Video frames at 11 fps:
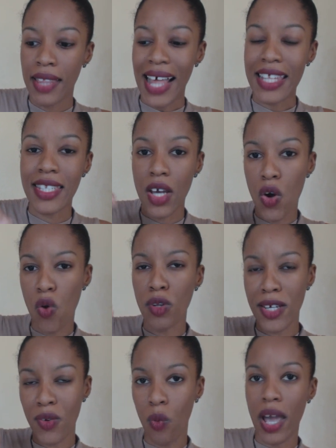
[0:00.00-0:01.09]
That's the
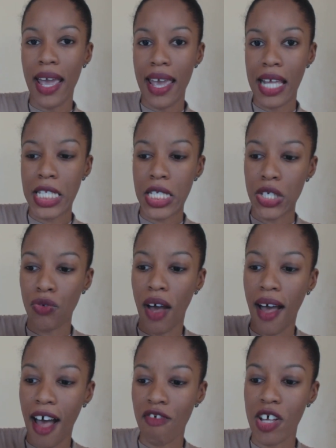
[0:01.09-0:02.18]
only way to
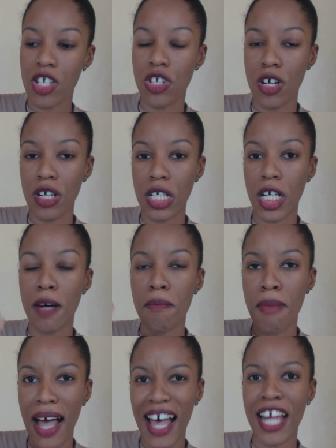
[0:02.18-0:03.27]
have a certain
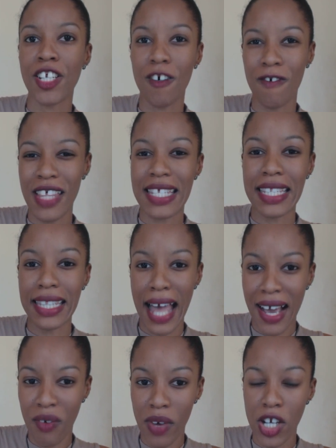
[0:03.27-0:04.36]
command of this
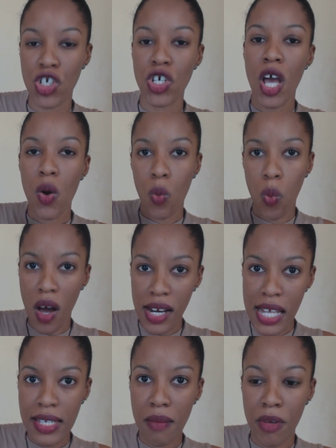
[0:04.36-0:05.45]
language. 1
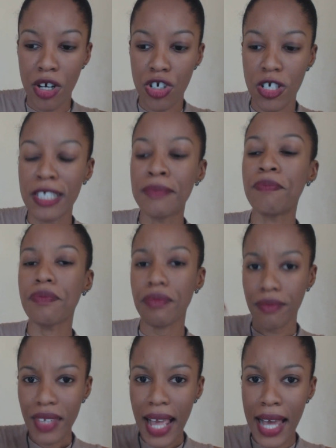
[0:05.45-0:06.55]
is immersion,
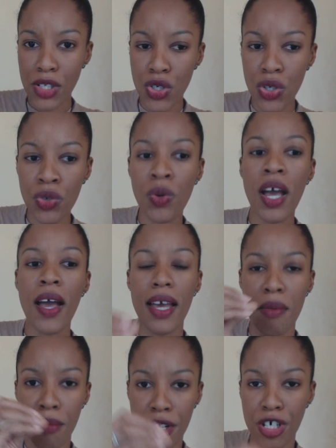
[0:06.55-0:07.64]
and 2,
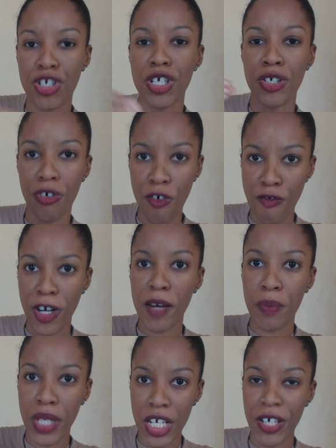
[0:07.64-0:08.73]
immersion over a
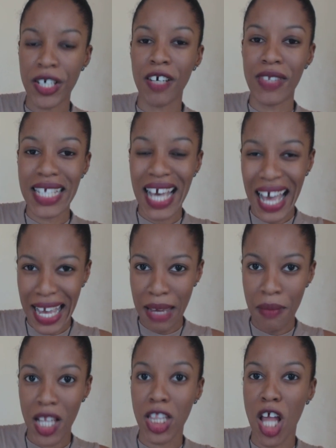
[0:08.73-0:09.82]
period of
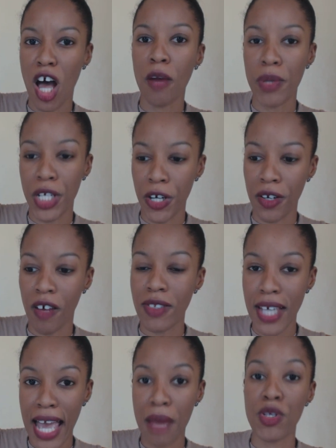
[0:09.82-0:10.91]
time, a long period of
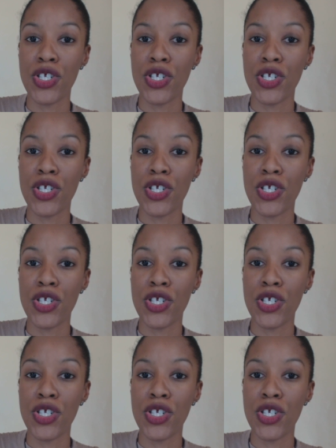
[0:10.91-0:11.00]
time.